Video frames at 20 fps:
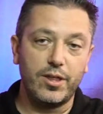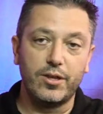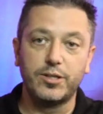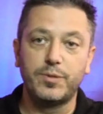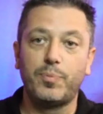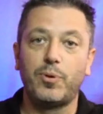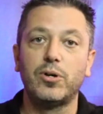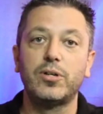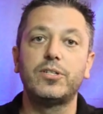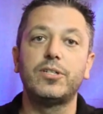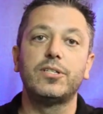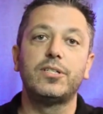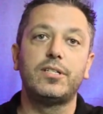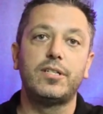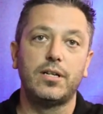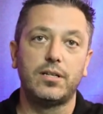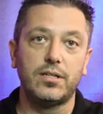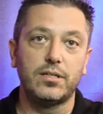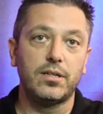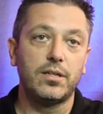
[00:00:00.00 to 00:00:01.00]
of those ports is
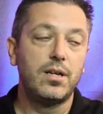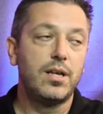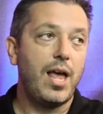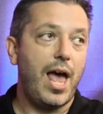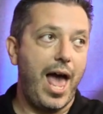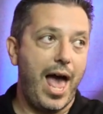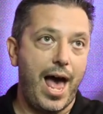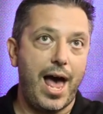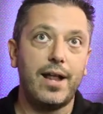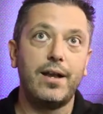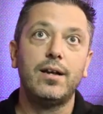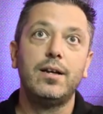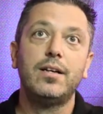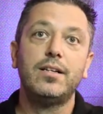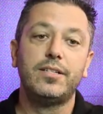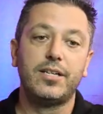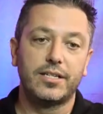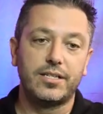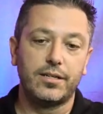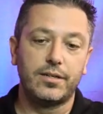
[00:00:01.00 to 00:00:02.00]
still at
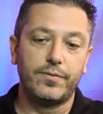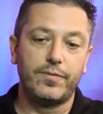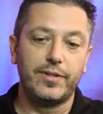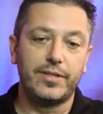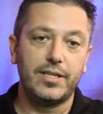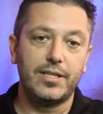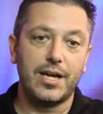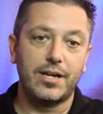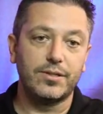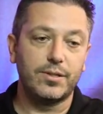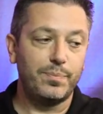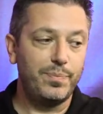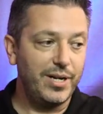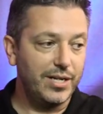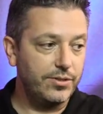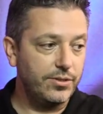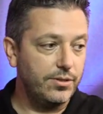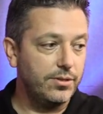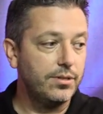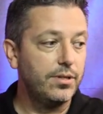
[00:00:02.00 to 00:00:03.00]
650,000
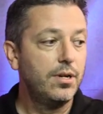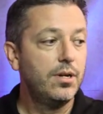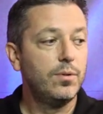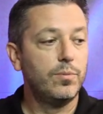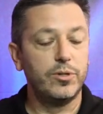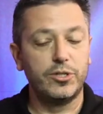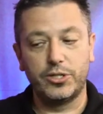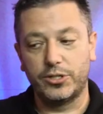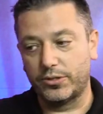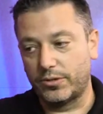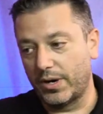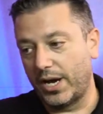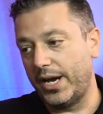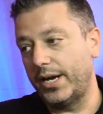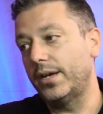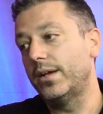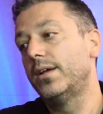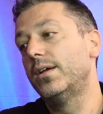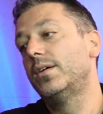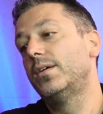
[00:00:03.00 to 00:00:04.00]
pixels, which is
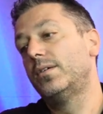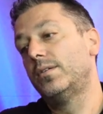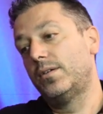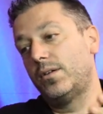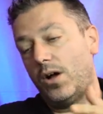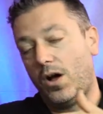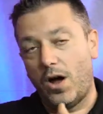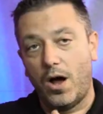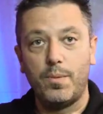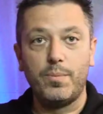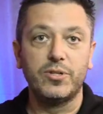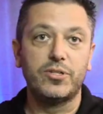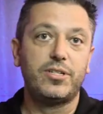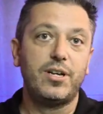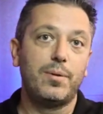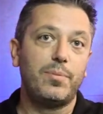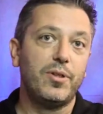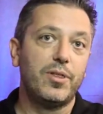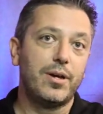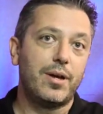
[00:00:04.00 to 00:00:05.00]
great, almost
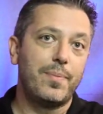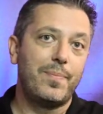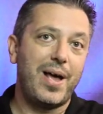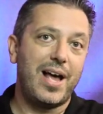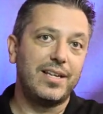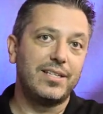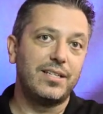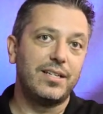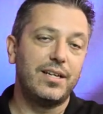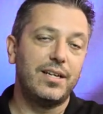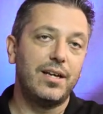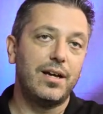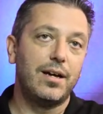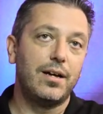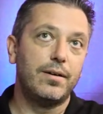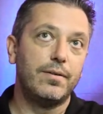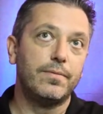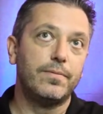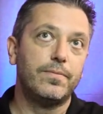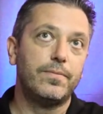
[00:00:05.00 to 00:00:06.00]
double the capacity
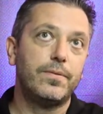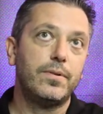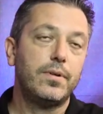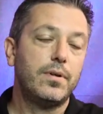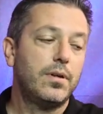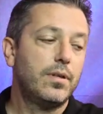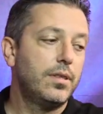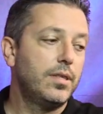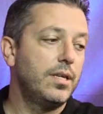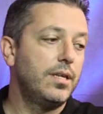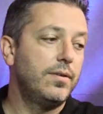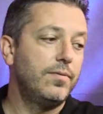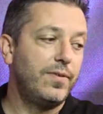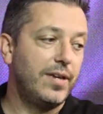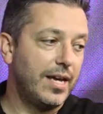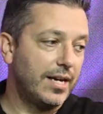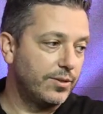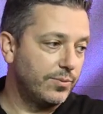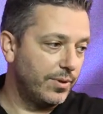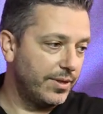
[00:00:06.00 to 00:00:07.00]
of the
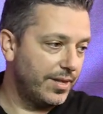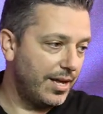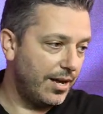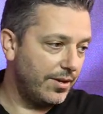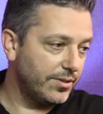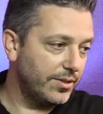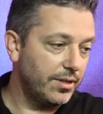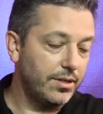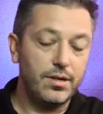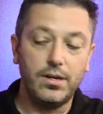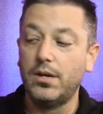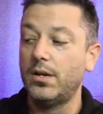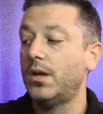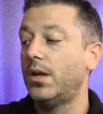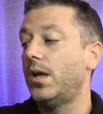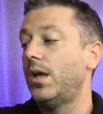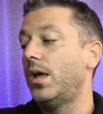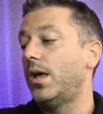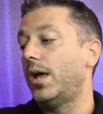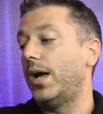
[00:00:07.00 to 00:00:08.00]
VX1000.
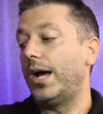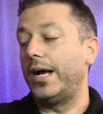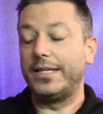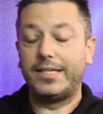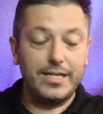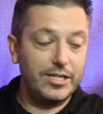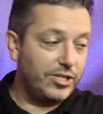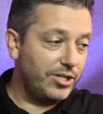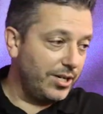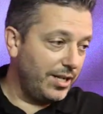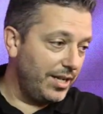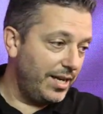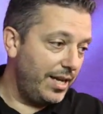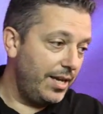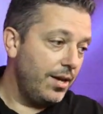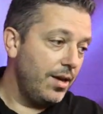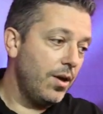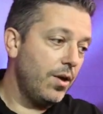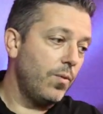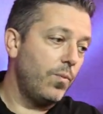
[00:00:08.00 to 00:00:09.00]

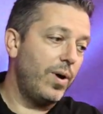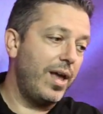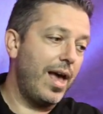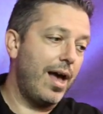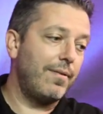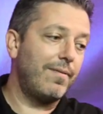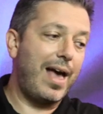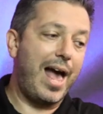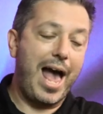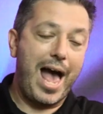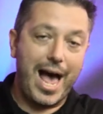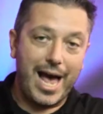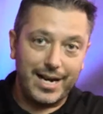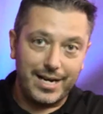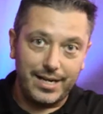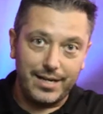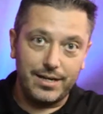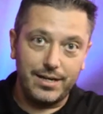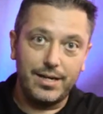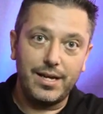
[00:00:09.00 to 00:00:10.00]
Additionally, we have
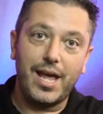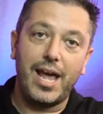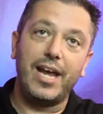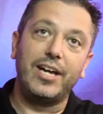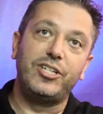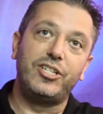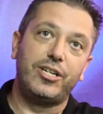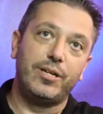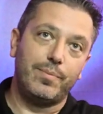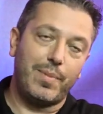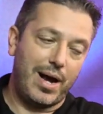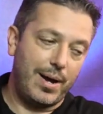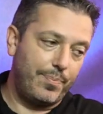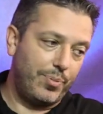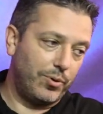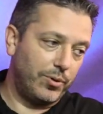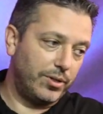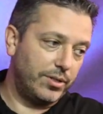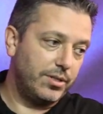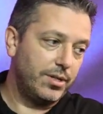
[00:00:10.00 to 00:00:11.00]
added HDMI
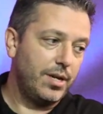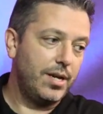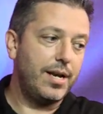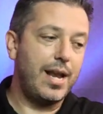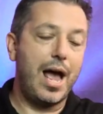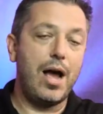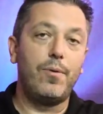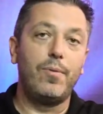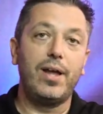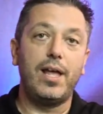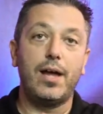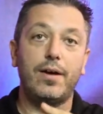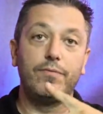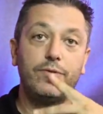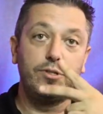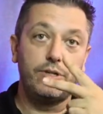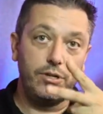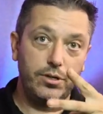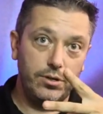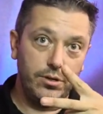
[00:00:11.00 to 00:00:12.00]
ports. Now we
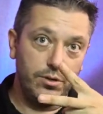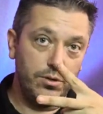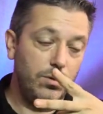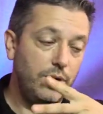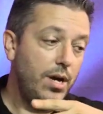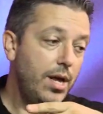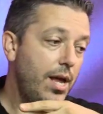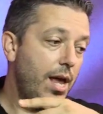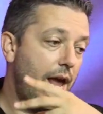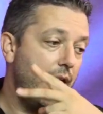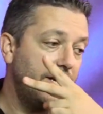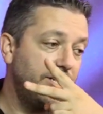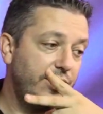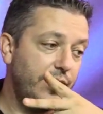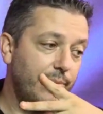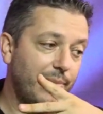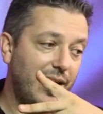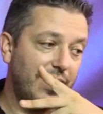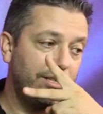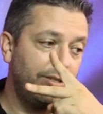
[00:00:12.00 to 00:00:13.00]
have two
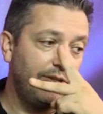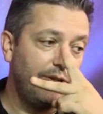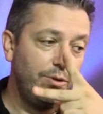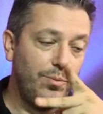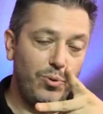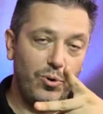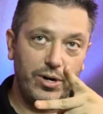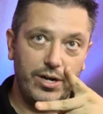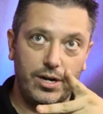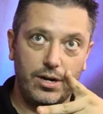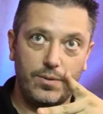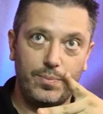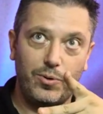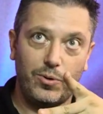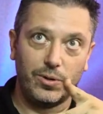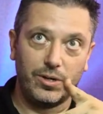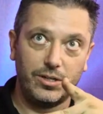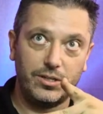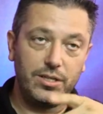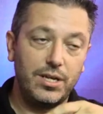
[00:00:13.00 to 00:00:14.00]
HDMI 2.0
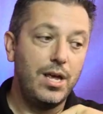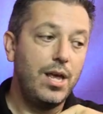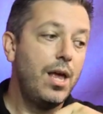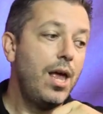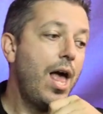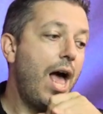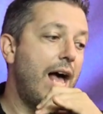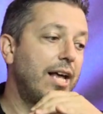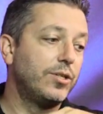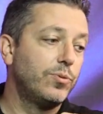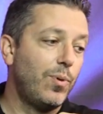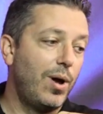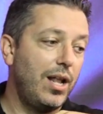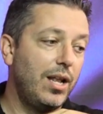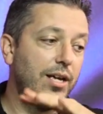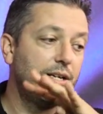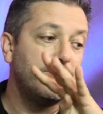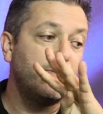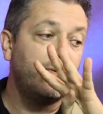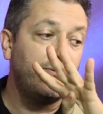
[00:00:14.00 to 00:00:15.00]
ports, as
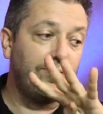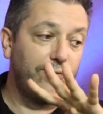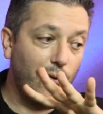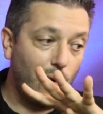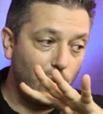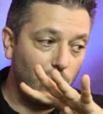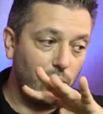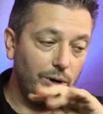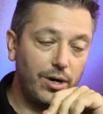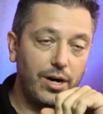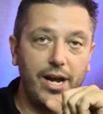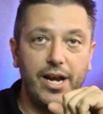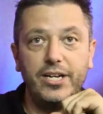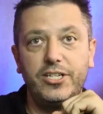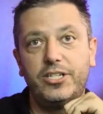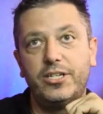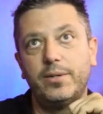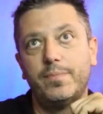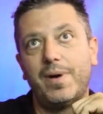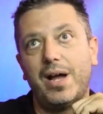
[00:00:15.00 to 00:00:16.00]
well as four
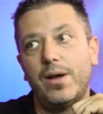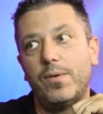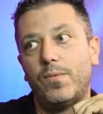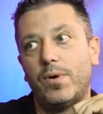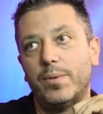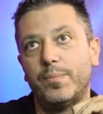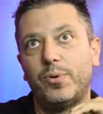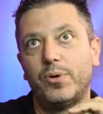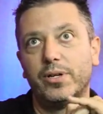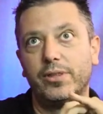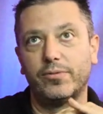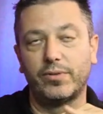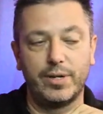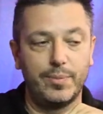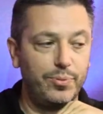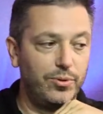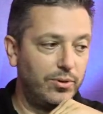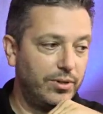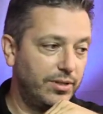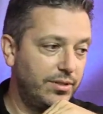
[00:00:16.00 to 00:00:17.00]
HDMI
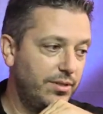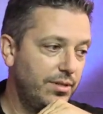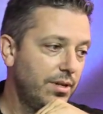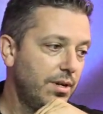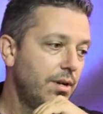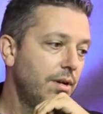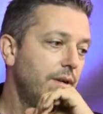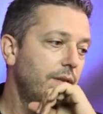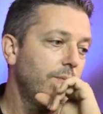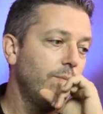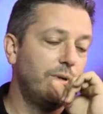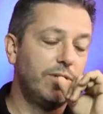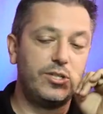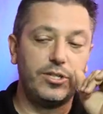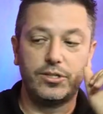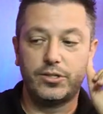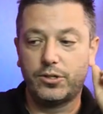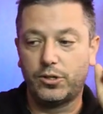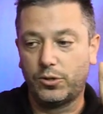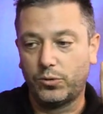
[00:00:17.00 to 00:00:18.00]
1.3 ports, which
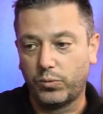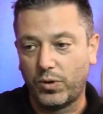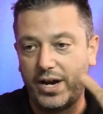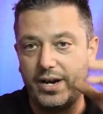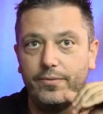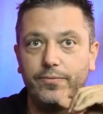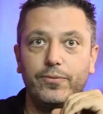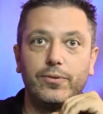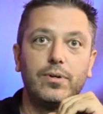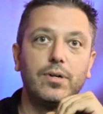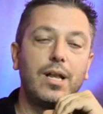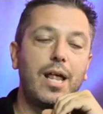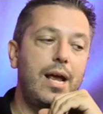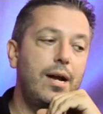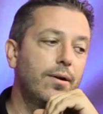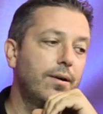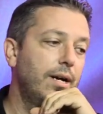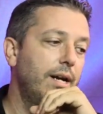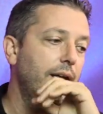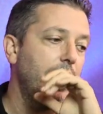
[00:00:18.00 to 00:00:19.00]
is great for
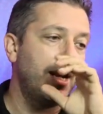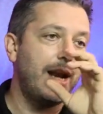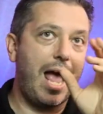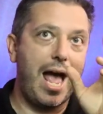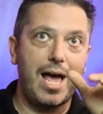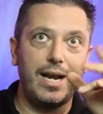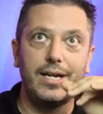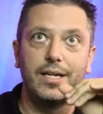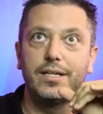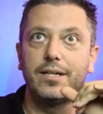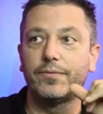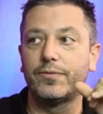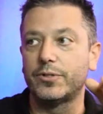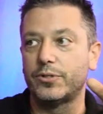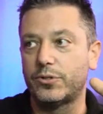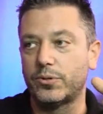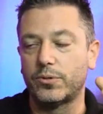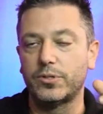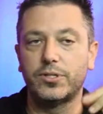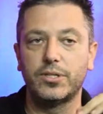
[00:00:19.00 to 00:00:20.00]
layering and adding
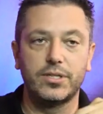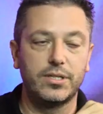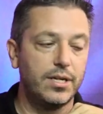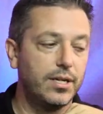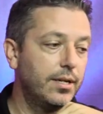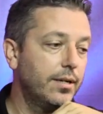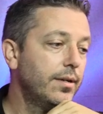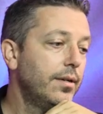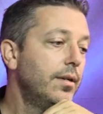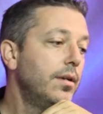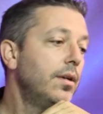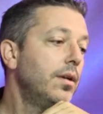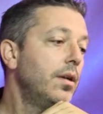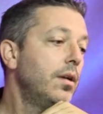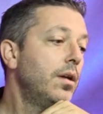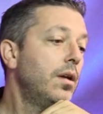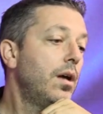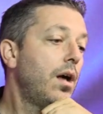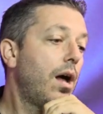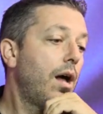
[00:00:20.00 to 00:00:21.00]
different sources in.
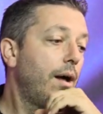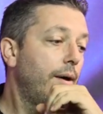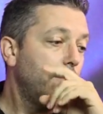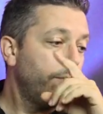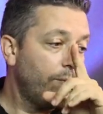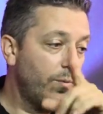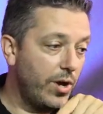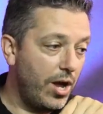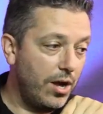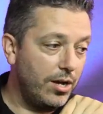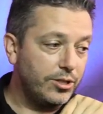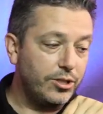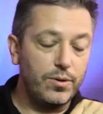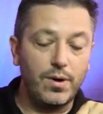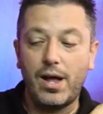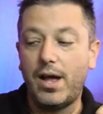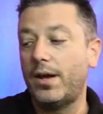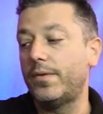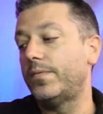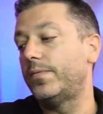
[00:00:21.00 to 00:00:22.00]
We also
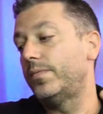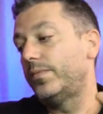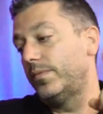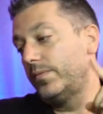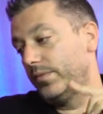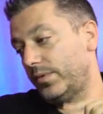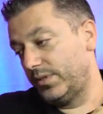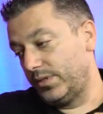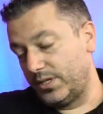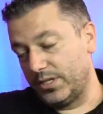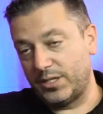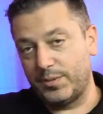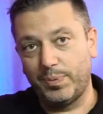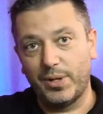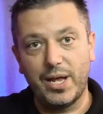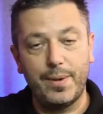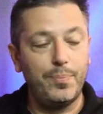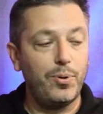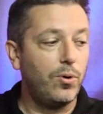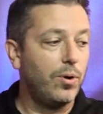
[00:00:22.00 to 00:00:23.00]
have
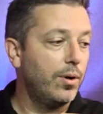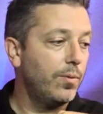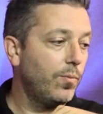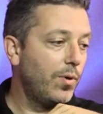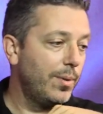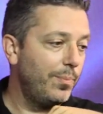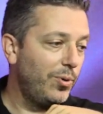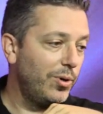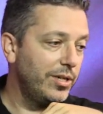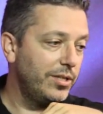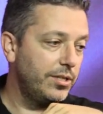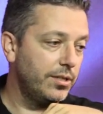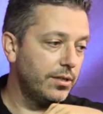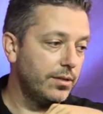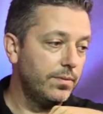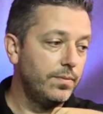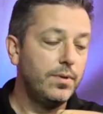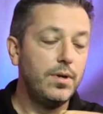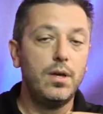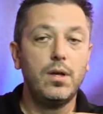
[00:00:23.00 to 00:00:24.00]
DisplayPort
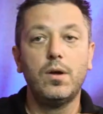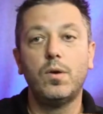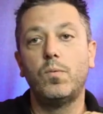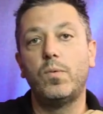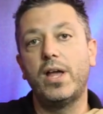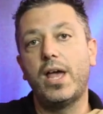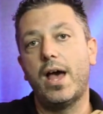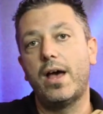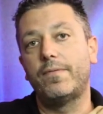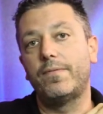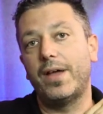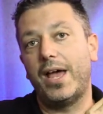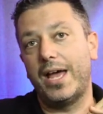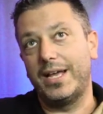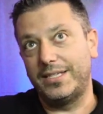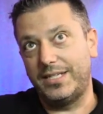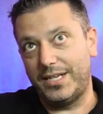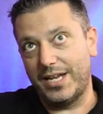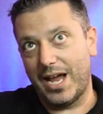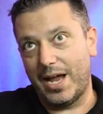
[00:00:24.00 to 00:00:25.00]
1.2. We have
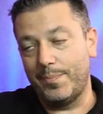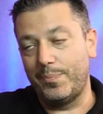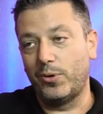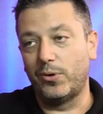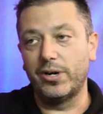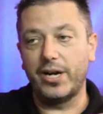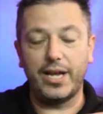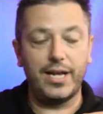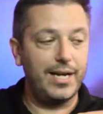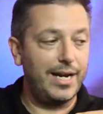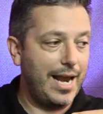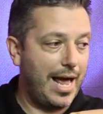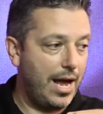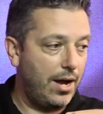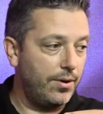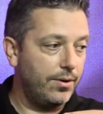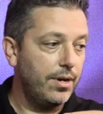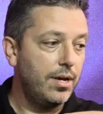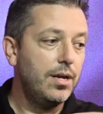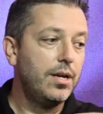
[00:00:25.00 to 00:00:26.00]
SDI port in and
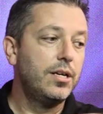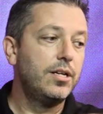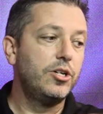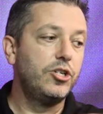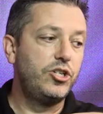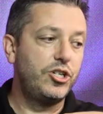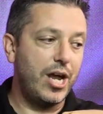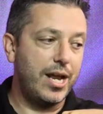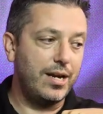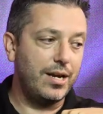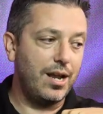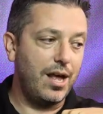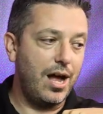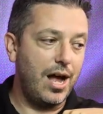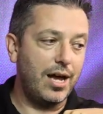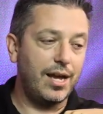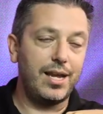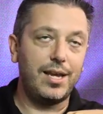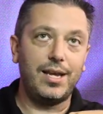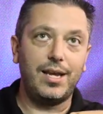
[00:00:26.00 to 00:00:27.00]
out,
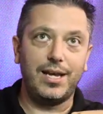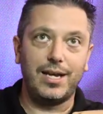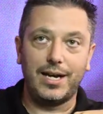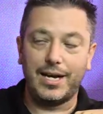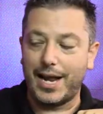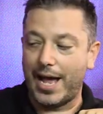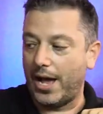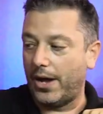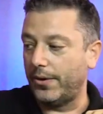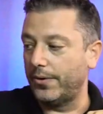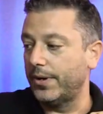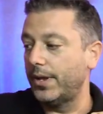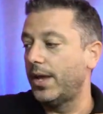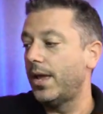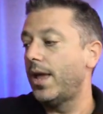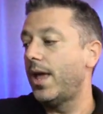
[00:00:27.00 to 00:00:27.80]
Genlock in and out,